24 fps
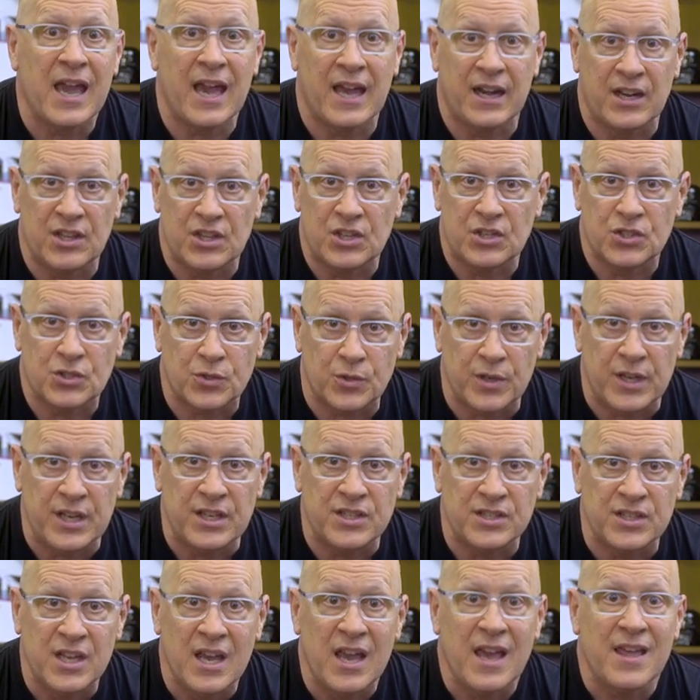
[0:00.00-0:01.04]
and in the
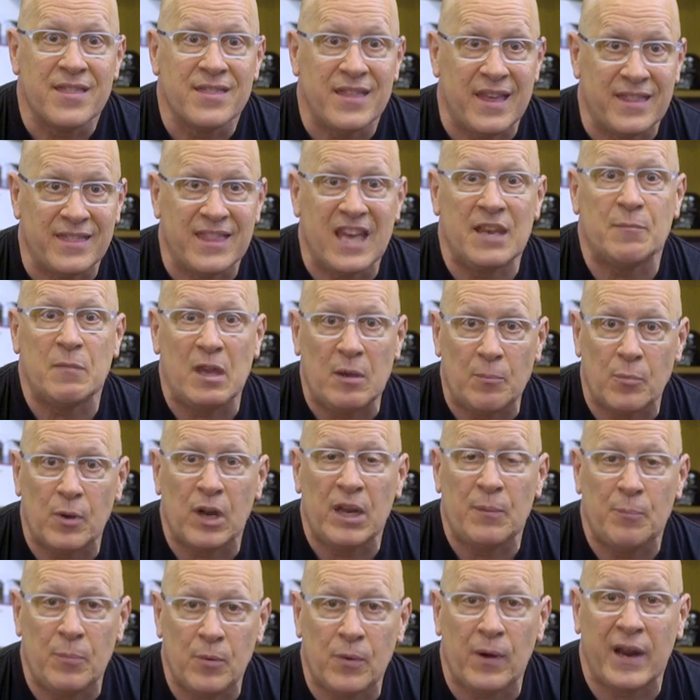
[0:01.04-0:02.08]
streets, that they may
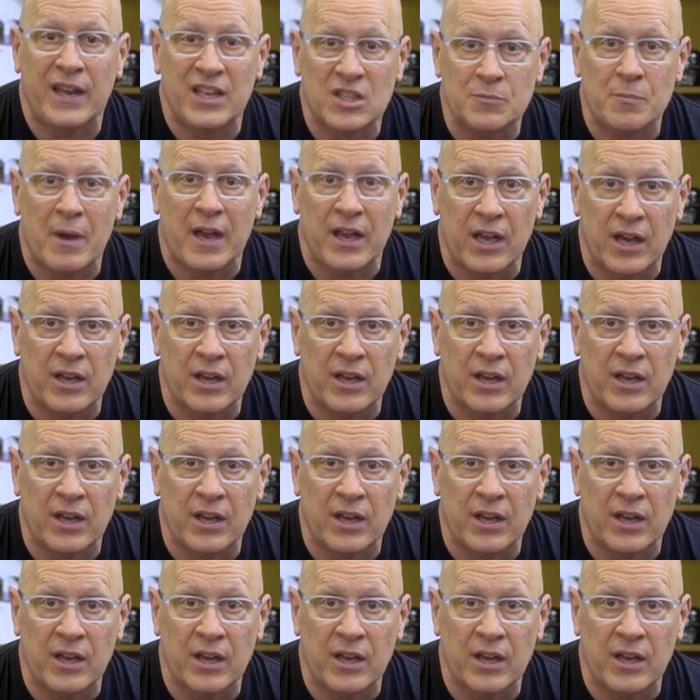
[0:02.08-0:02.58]
be praised by